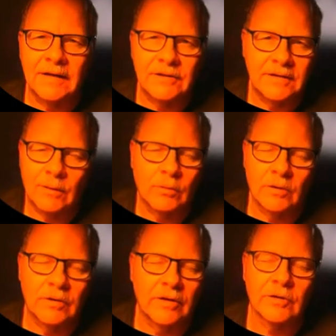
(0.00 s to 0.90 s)
and they
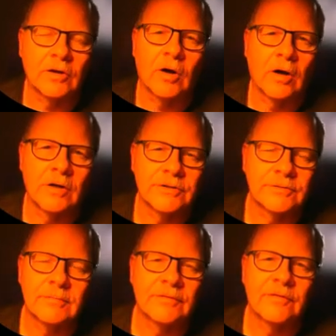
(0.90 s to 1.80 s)
were on other
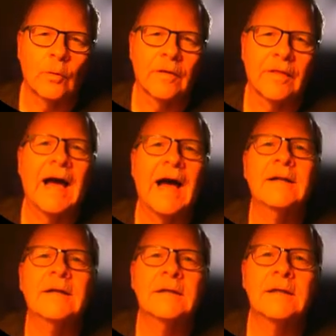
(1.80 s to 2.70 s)
cars before
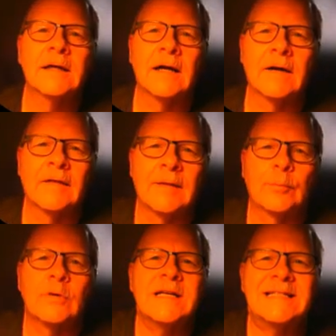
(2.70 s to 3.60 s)
that.
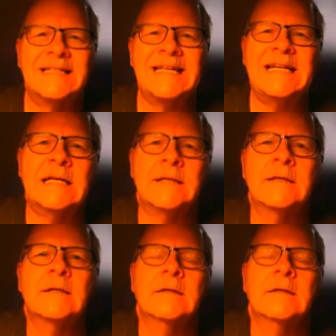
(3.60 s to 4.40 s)
They preceded,